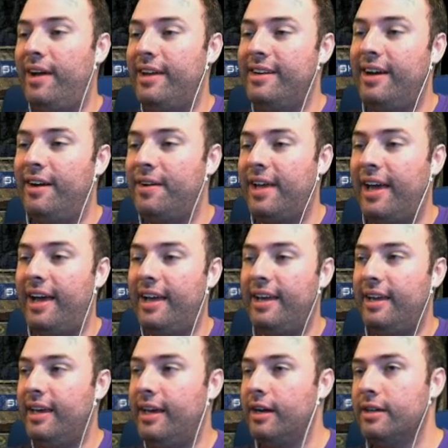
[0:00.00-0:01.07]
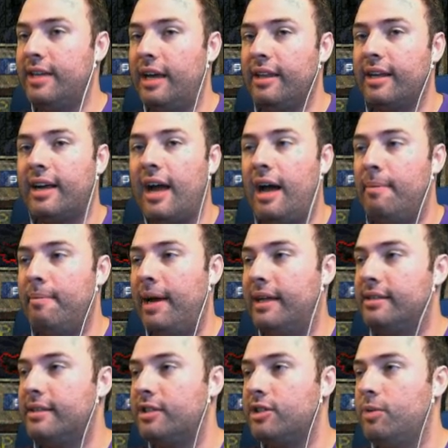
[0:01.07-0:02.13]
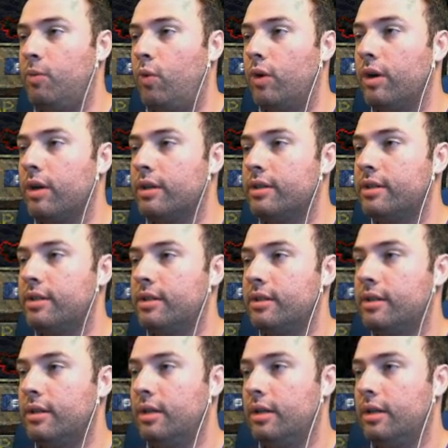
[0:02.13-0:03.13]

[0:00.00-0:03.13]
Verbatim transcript: one! Okay, here's how the combat system works.